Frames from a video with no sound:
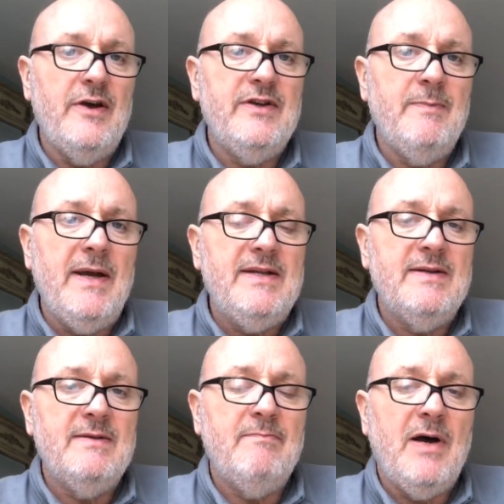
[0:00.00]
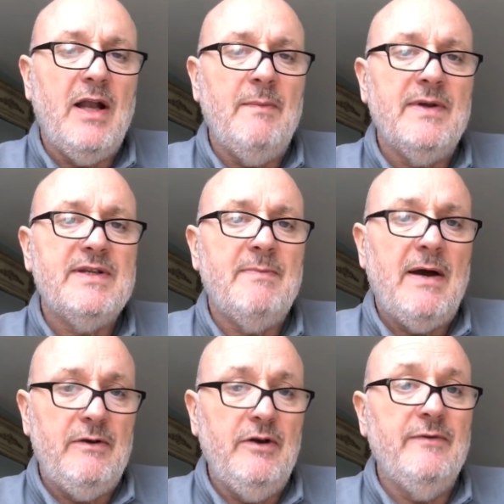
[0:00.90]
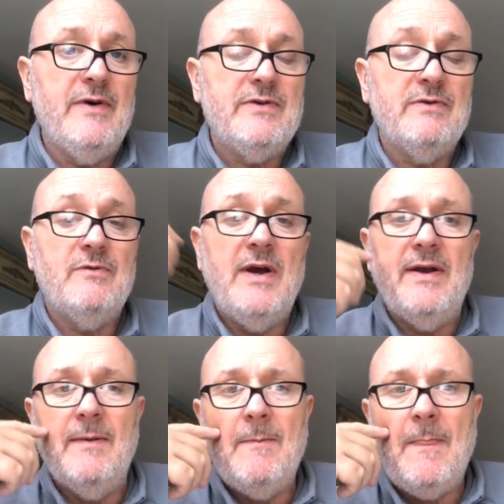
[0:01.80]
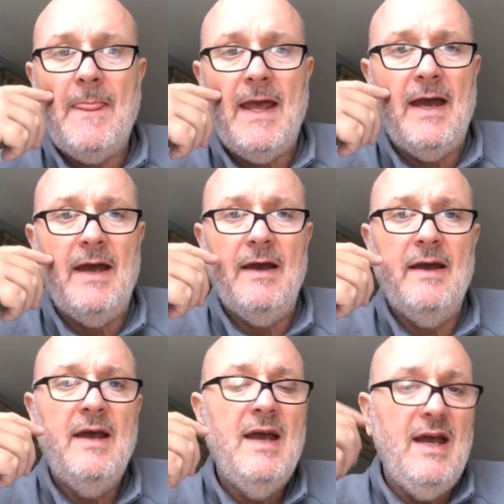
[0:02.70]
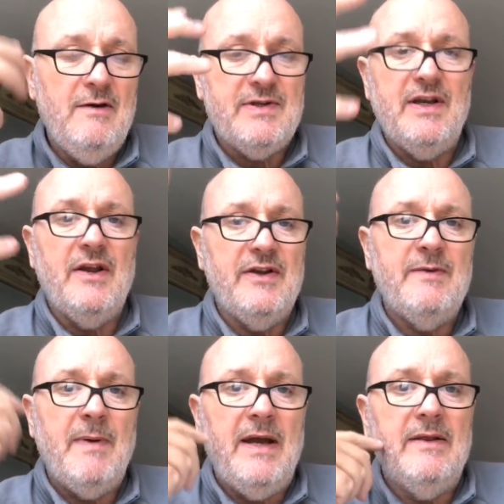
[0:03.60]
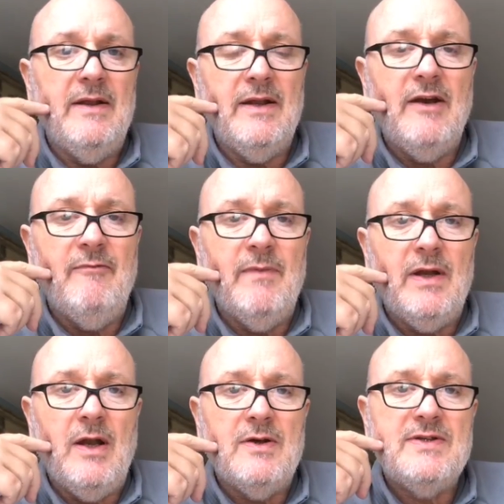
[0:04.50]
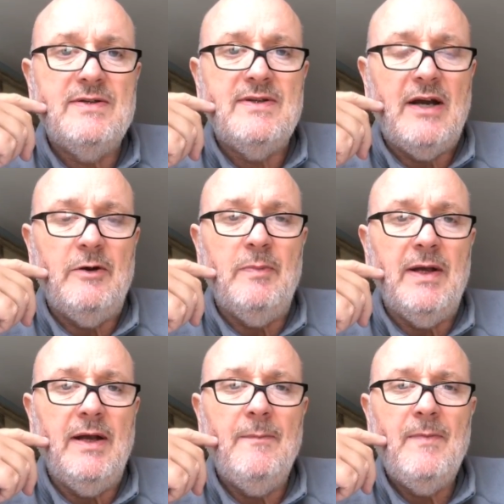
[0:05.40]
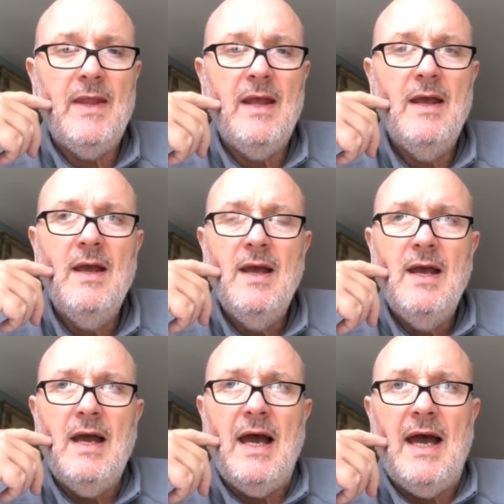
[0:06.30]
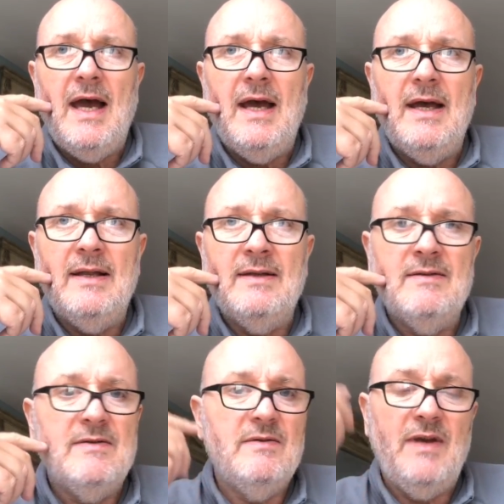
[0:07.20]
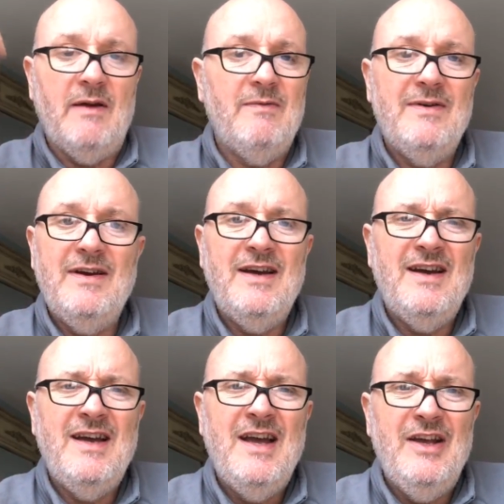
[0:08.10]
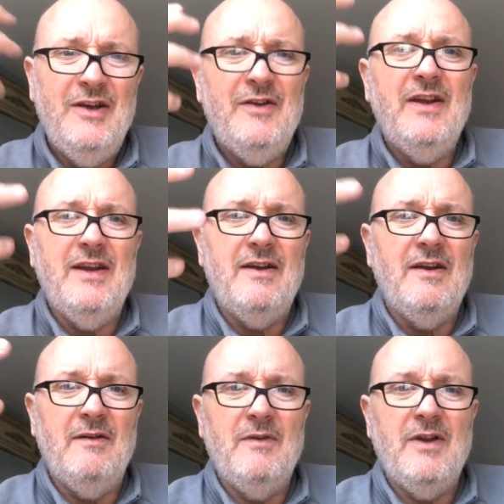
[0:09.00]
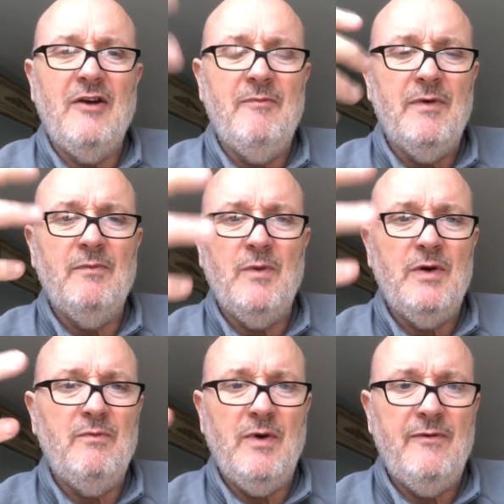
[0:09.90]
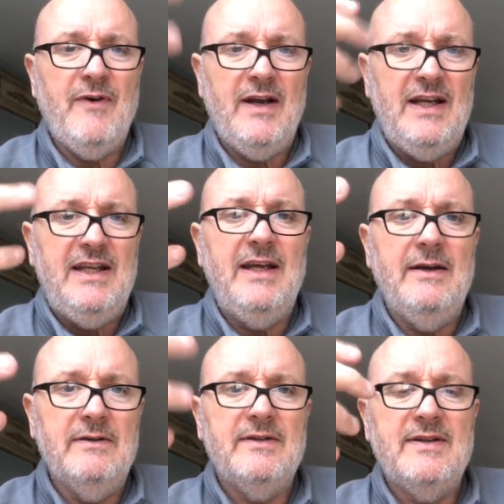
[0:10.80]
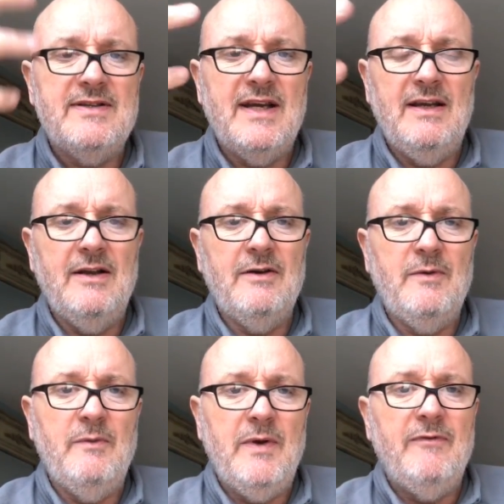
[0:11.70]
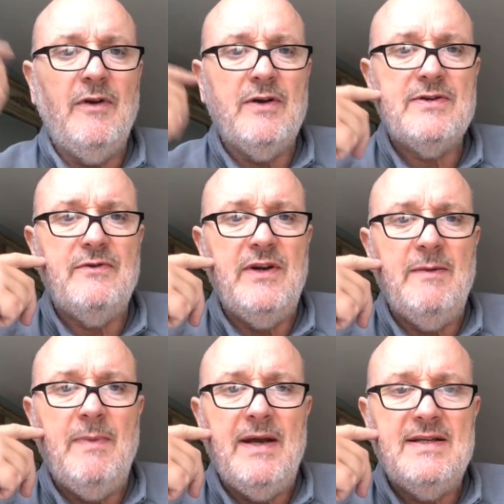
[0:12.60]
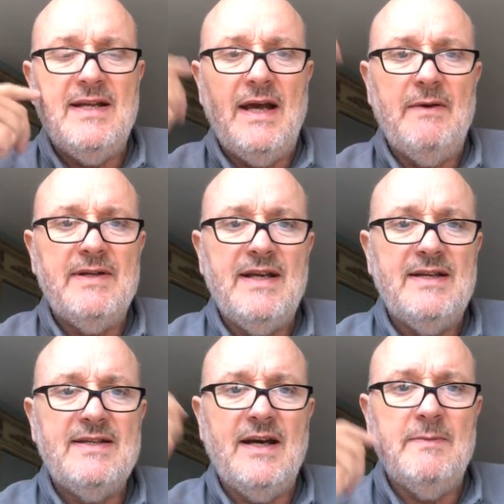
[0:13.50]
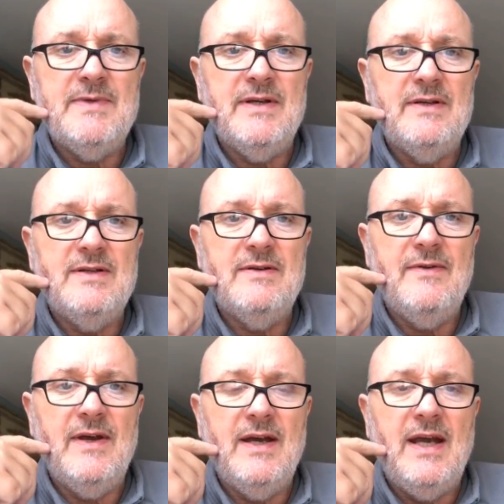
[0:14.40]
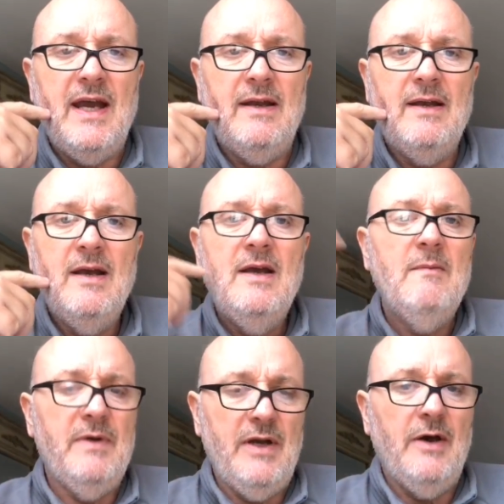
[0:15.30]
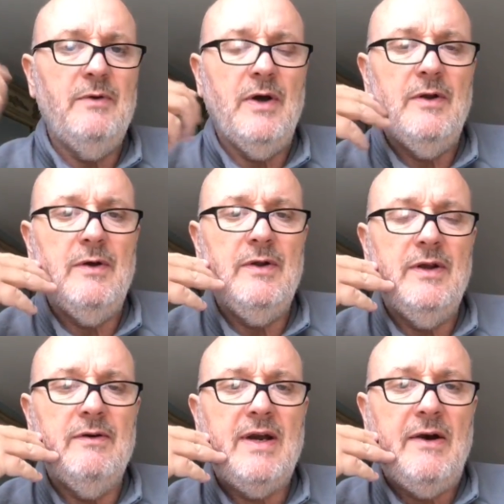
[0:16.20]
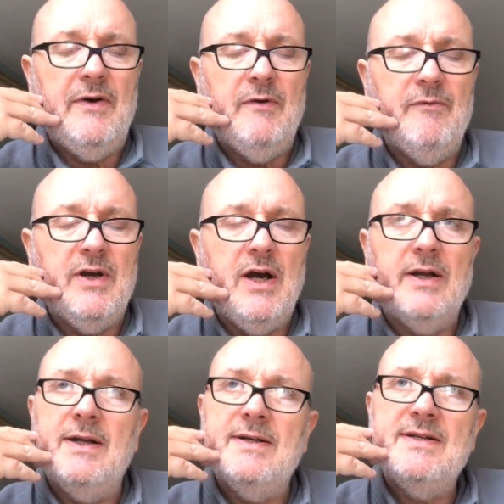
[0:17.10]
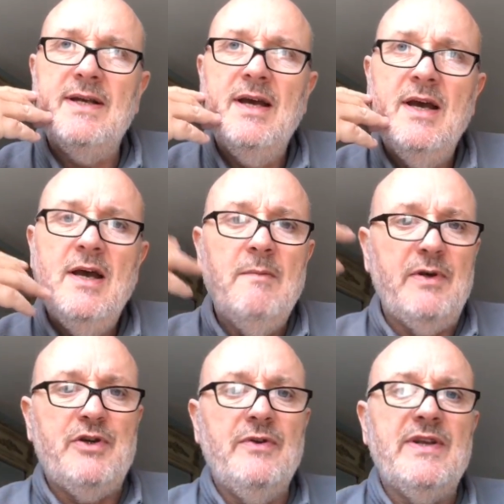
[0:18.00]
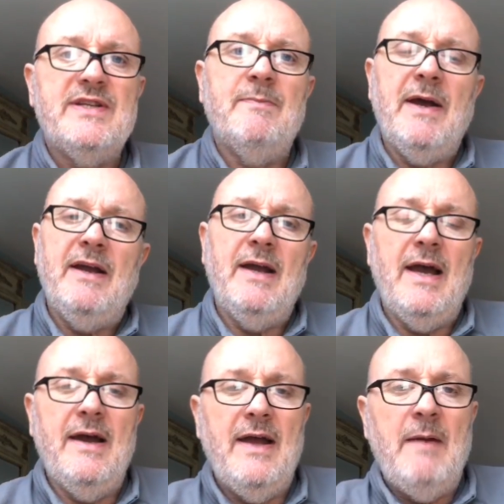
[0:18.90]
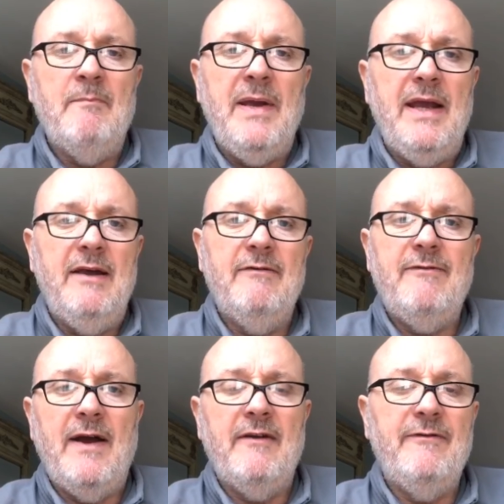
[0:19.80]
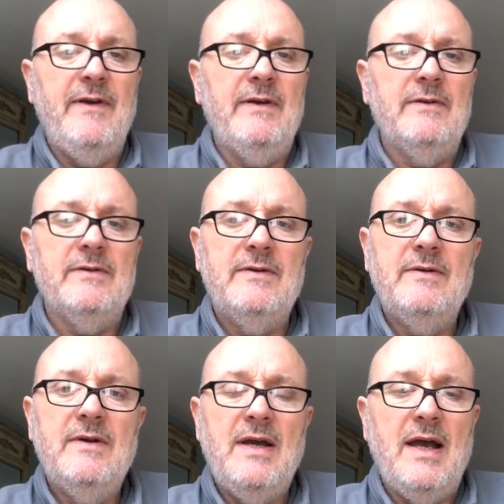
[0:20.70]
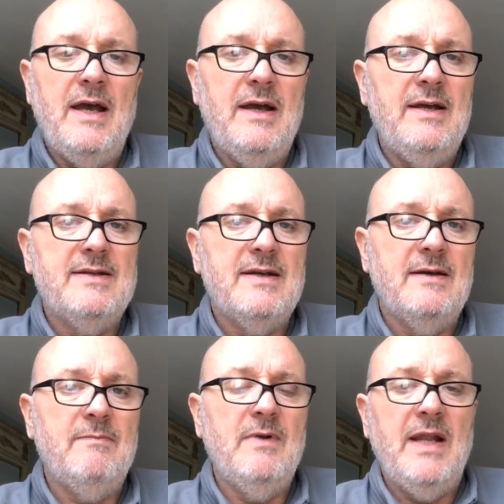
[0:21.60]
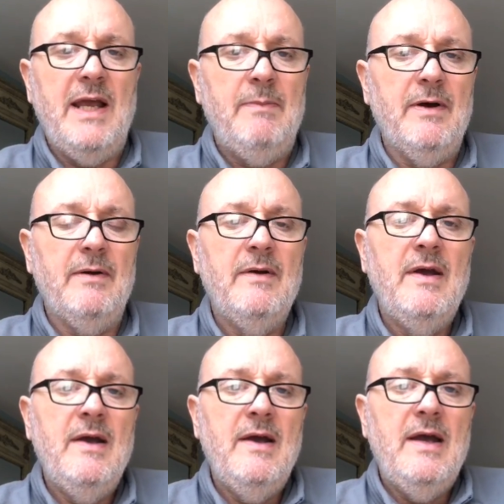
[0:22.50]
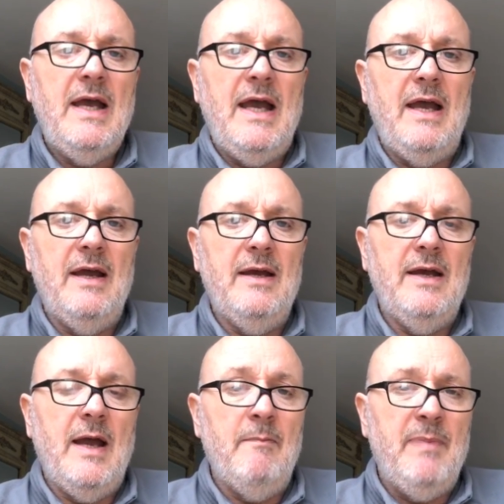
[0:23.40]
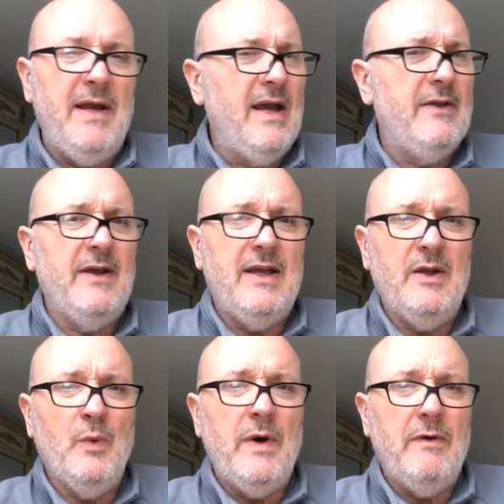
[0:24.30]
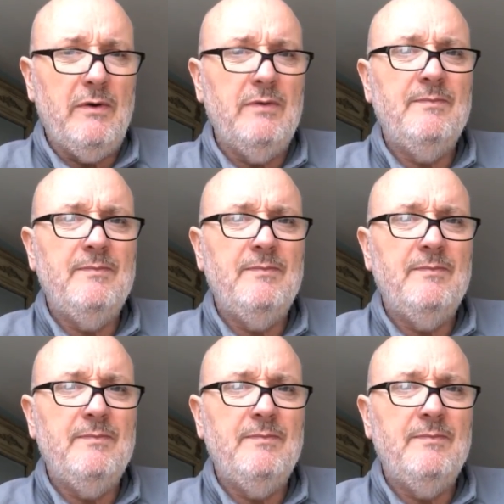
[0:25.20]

debate in Parliament about universal credit. It was another debate that the government lost terribly, and you'd think that the government would finally yield and say, look, we've lost 3 debates now, it's time to think again. But no, they'll carry on regardless. But during this debate, MP Frank Field, he's a Labour MP, I think in the Wirral,